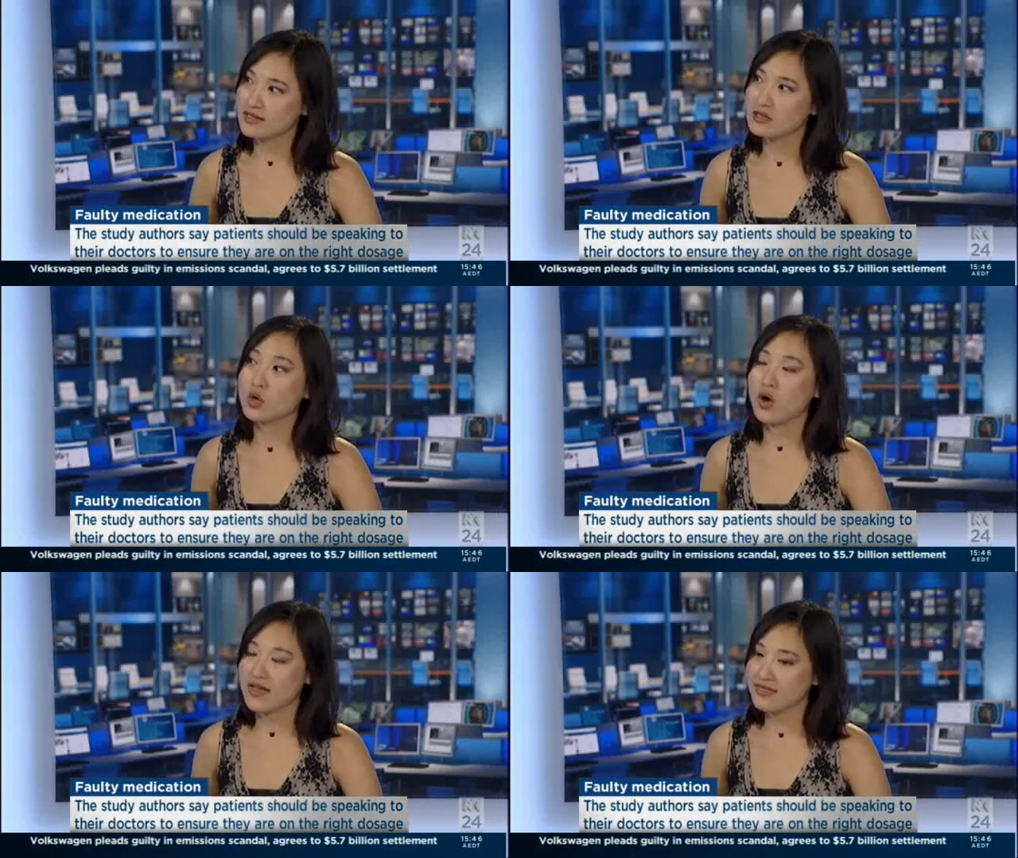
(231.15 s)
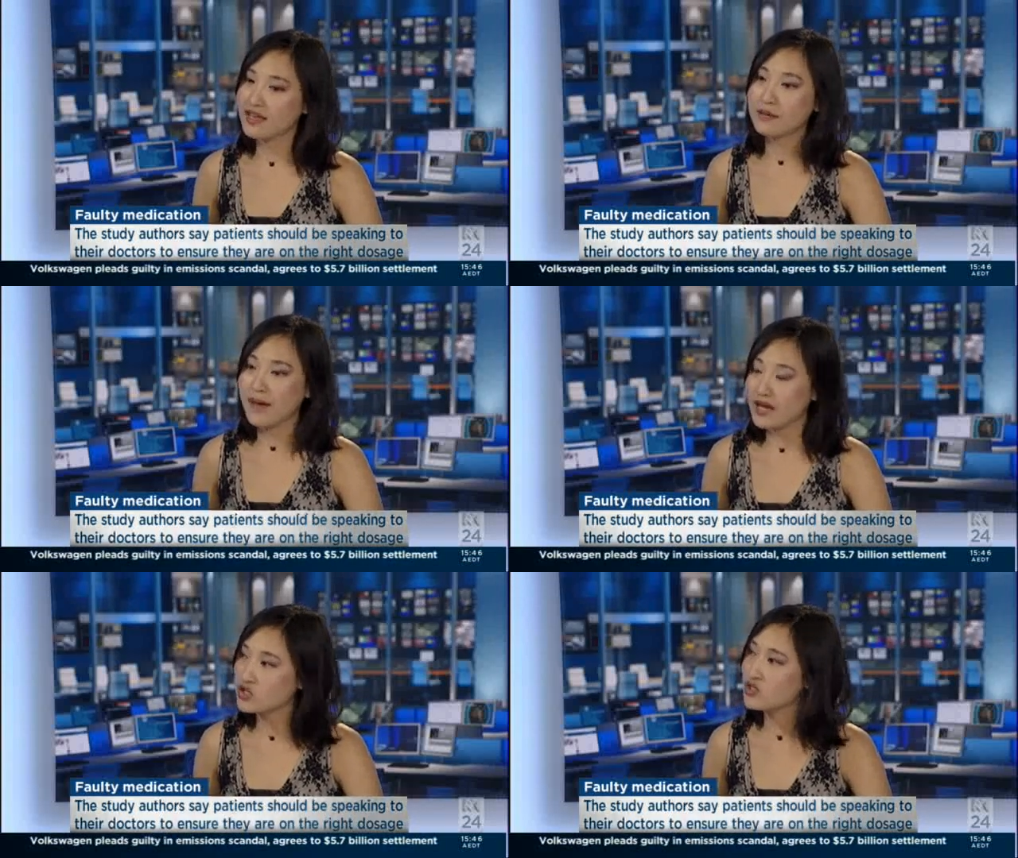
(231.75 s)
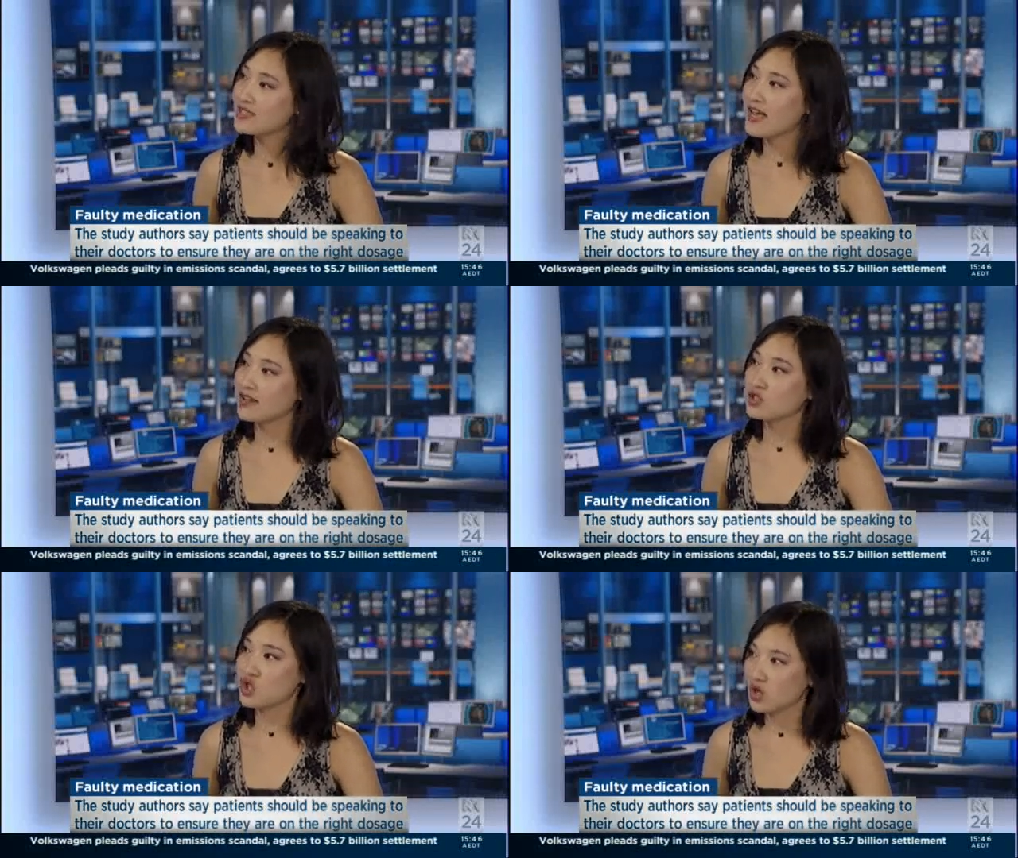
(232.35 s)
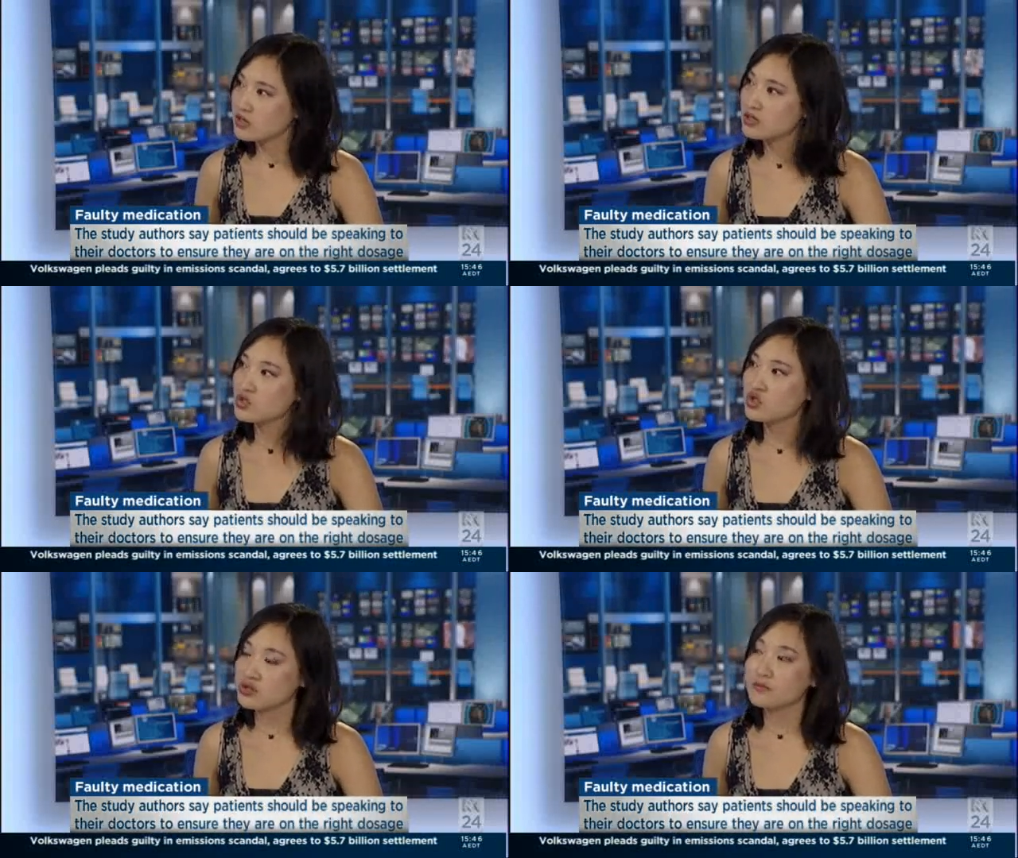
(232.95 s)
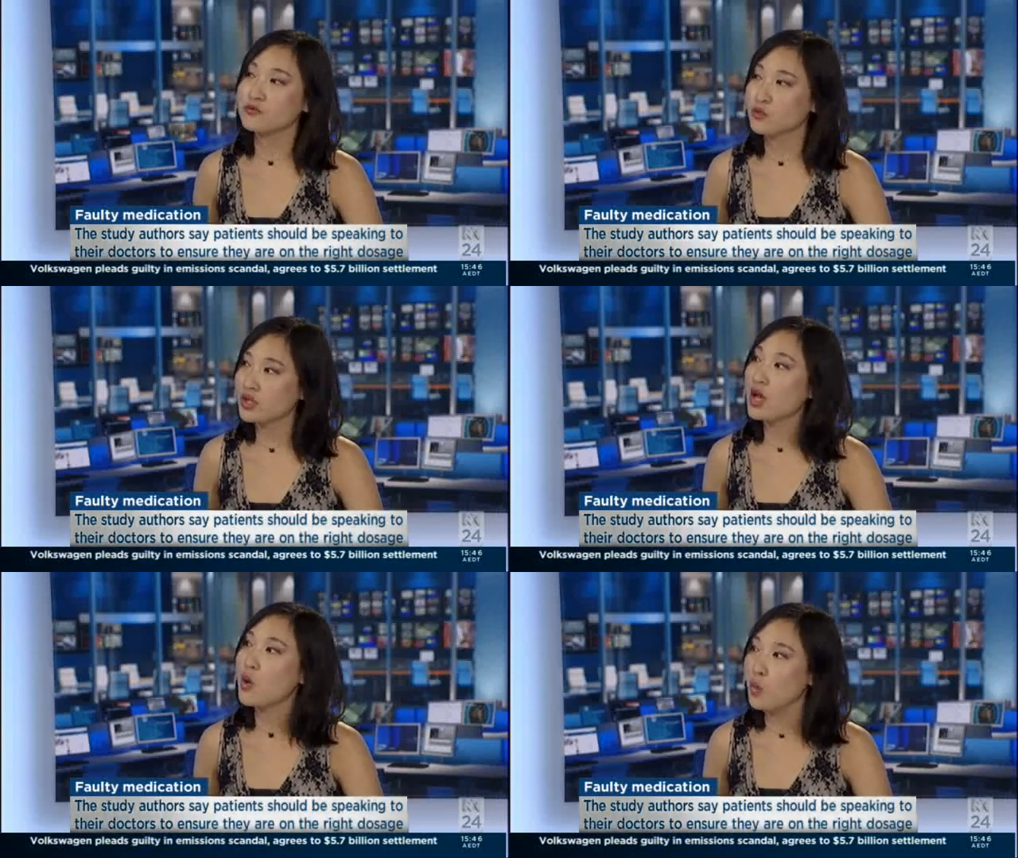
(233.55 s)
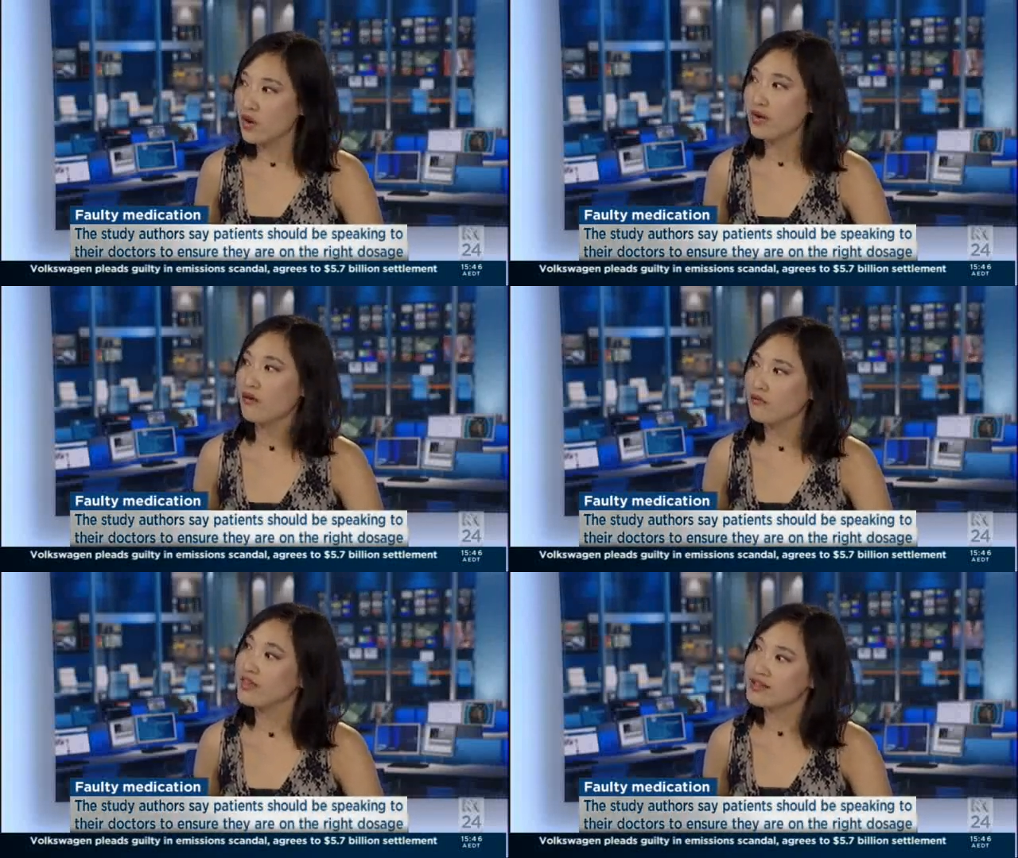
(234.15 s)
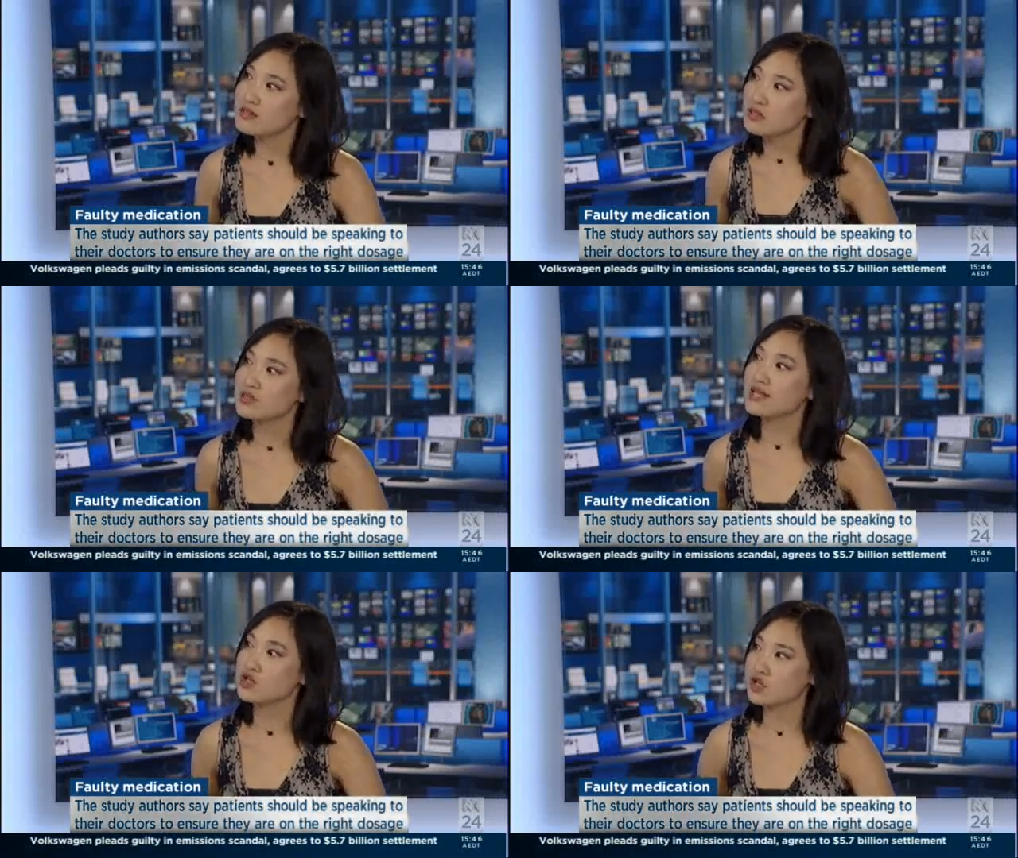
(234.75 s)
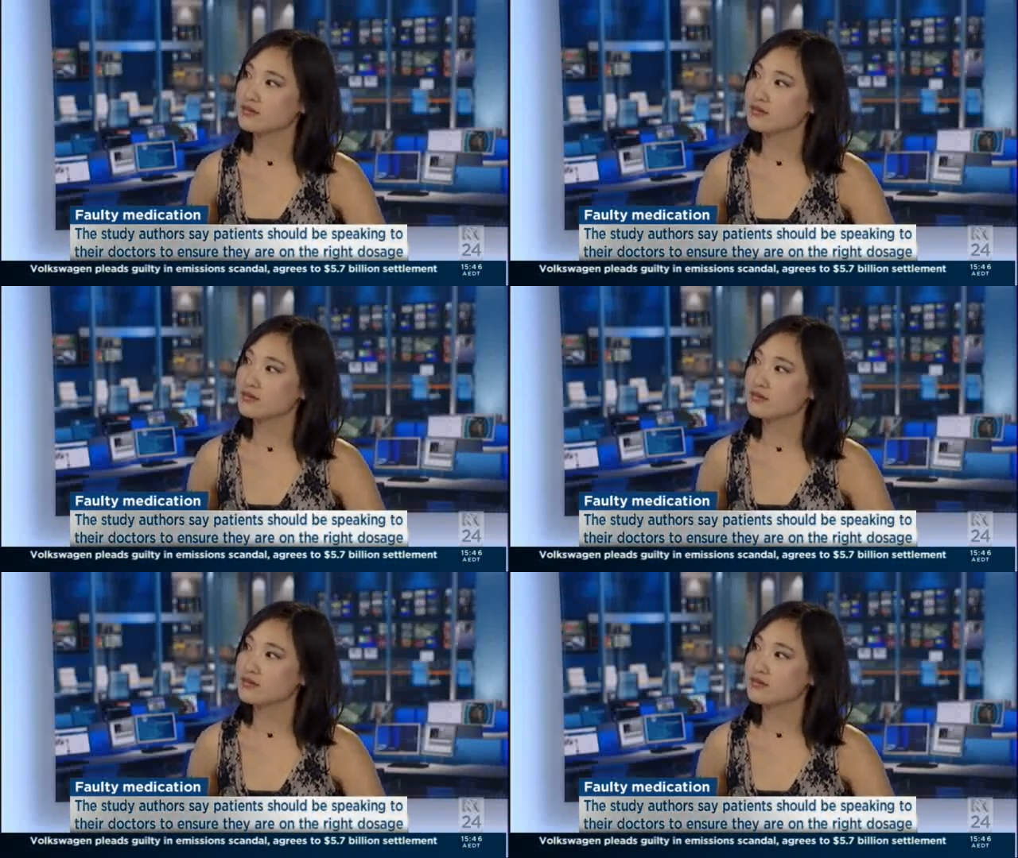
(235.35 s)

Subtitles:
so I think patients and doctors should be fully aware of this association.